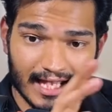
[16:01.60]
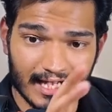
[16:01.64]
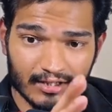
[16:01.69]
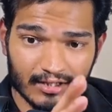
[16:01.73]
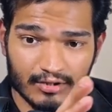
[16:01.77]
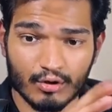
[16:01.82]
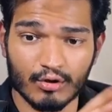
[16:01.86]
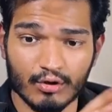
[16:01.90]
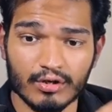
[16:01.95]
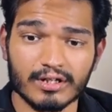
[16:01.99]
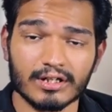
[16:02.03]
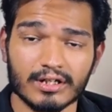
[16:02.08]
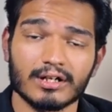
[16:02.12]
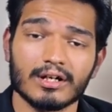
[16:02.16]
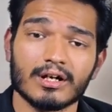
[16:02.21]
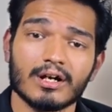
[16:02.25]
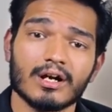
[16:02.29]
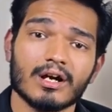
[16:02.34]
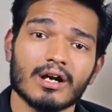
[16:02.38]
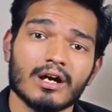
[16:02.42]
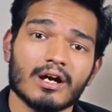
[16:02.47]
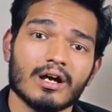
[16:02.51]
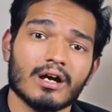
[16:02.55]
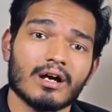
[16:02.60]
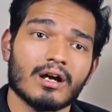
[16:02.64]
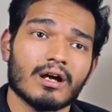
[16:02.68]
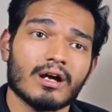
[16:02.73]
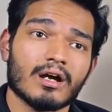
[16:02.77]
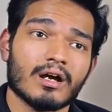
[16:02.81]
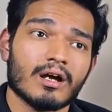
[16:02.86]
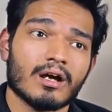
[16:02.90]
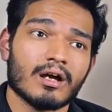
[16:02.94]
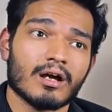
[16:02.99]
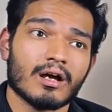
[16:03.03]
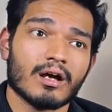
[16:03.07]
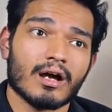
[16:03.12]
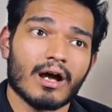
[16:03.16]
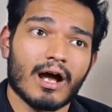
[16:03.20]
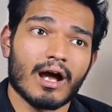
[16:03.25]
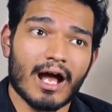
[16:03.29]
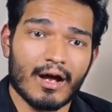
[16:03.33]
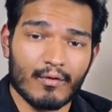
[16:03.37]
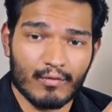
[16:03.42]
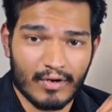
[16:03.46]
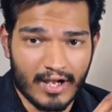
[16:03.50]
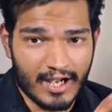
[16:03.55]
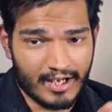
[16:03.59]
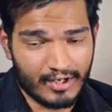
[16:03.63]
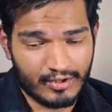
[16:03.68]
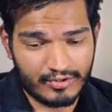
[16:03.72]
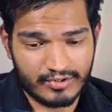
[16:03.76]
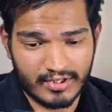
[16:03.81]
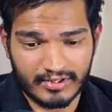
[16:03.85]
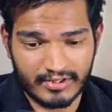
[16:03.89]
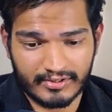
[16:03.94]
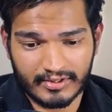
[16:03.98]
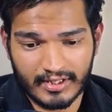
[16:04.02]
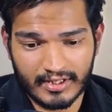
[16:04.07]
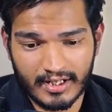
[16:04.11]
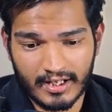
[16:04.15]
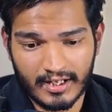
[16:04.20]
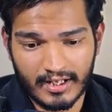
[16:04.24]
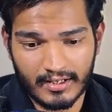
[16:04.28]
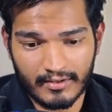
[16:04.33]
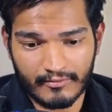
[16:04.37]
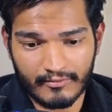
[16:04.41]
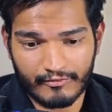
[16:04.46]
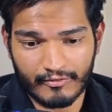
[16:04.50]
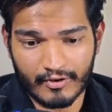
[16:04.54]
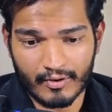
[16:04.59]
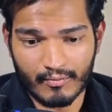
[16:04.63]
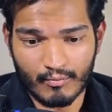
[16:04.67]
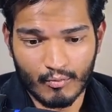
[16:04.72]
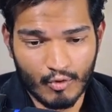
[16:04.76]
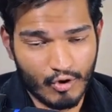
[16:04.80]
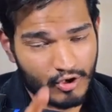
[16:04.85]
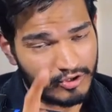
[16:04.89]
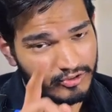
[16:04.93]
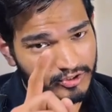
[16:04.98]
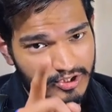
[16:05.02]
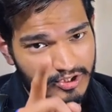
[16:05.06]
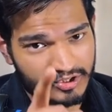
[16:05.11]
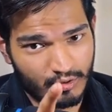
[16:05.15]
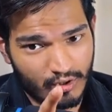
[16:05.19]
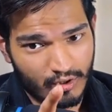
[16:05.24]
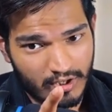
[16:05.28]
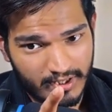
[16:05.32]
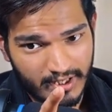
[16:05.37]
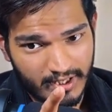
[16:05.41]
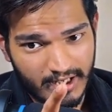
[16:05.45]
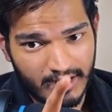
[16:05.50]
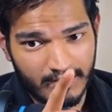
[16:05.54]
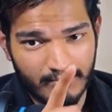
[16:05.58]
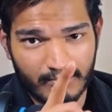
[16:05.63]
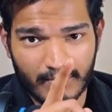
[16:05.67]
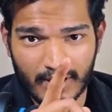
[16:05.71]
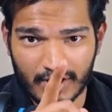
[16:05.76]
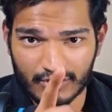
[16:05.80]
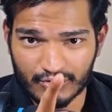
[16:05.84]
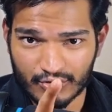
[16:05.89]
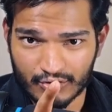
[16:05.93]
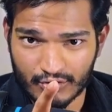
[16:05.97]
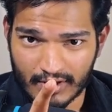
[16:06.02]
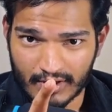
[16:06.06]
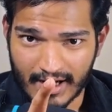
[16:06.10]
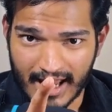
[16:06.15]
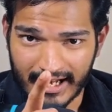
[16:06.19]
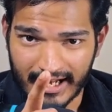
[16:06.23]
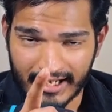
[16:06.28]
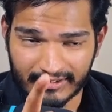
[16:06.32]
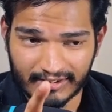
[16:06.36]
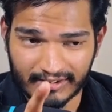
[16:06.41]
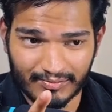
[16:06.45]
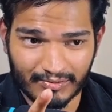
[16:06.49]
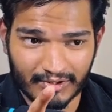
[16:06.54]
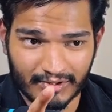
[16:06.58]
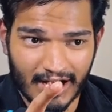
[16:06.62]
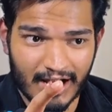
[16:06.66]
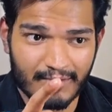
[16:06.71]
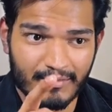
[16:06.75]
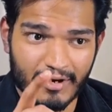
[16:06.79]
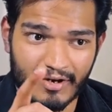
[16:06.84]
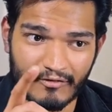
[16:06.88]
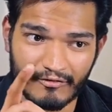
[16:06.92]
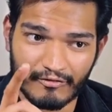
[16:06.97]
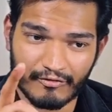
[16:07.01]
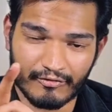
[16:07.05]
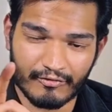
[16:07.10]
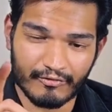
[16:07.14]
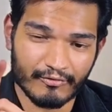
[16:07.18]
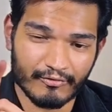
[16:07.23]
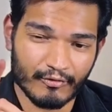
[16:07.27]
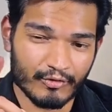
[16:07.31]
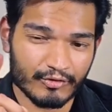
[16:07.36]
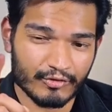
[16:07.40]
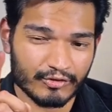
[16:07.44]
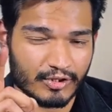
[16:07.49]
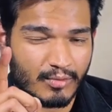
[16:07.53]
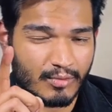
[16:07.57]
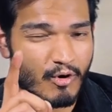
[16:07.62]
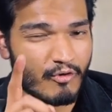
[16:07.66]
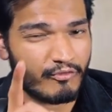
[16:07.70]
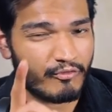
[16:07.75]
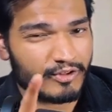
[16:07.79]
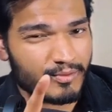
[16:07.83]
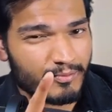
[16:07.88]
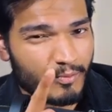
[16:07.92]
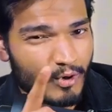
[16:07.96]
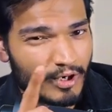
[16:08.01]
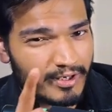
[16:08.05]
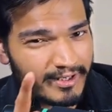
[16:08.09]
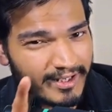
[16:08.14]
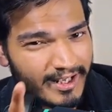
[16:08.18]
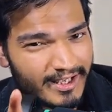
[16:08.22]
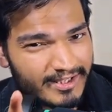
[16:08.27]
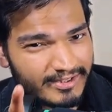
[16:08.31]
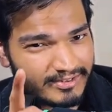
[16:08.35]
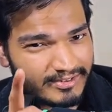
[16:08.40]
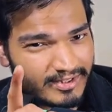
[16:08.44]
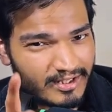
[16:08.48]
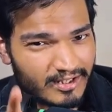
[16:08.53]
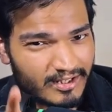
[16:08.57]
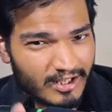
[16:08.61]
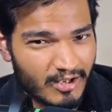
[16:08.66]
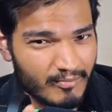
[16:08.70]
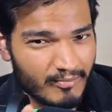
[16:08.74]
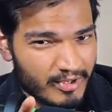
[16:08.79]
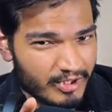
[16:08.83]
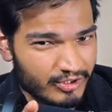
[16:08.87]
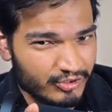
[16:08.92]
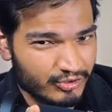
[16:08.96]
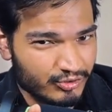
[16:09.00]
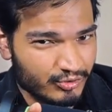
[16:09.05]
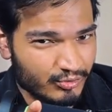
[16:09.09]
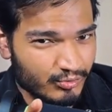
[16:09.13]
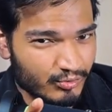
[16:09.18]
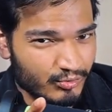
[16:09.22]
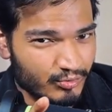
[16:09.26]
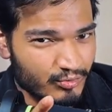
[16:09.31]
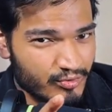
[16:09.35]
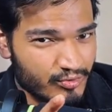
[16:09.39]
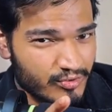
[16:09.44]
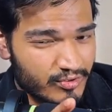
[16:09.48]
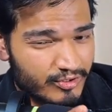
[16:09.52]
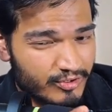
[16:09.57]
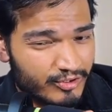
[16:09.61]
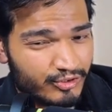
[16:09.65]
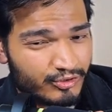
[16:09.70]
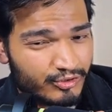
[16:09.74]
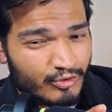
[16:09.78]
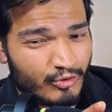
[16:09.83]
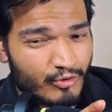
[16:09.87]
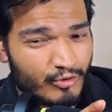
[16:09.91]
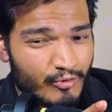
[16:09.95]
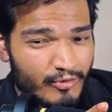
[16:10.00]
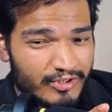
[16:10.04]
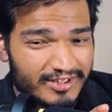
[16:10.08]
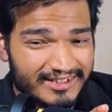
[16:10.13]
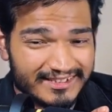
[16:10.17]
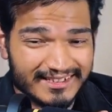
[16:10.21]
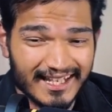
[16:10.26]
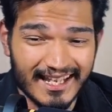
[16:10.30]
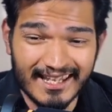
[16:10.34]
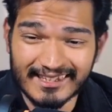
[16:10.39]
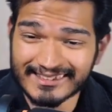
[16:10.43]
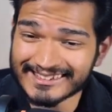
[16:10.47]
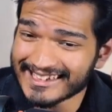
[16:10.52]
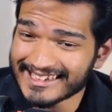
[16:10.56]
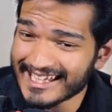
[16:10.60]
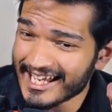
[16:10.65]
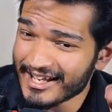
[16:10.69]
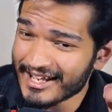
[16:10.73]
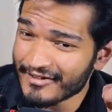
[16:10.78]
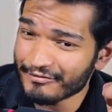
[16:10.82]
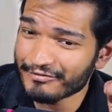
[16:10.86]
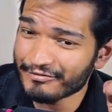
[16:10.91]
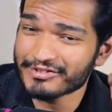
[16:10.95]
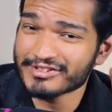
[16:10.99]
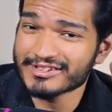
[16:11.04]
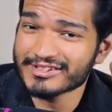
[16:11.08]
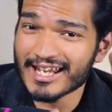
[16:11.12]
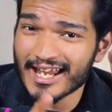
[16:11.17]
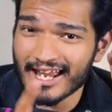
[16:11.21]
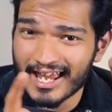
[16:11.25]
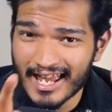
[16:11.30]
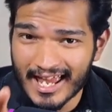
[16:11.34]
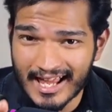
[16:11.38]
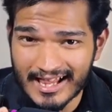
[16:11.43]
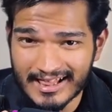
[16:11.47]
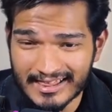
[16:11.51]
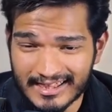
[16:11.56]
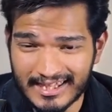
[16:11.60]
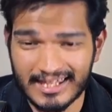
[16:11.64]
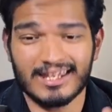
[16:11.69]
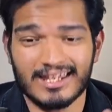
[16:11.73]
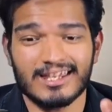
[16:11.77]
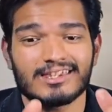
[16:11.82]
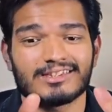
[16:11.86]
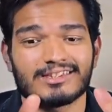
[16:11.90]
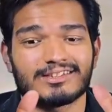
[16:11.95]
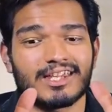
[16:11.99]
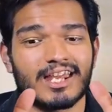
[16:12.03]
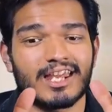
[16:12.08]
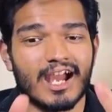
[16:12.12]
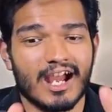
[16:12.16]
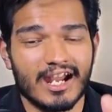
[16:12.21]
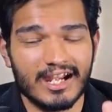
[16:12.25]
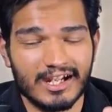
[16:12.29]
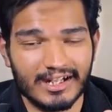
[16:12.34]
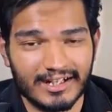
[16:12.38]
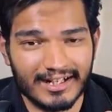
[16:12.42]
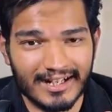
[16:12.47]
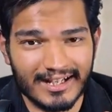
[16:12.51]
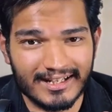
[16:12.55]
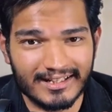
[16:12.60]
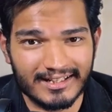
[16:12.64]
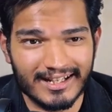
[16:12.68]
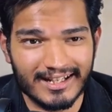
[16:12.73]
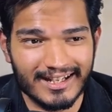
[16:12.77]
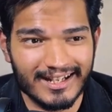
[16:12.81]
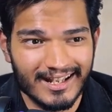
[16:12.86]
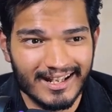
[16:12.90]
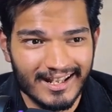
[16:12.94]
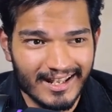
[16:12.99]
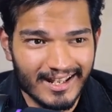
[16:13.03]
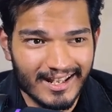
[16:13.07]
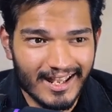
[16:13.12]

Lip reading: that note, I would like to just say, for more such content, make sure you like and subscribe. And some of the podcasts are coming soon. So stay safe, stay healthy, stay hydrated,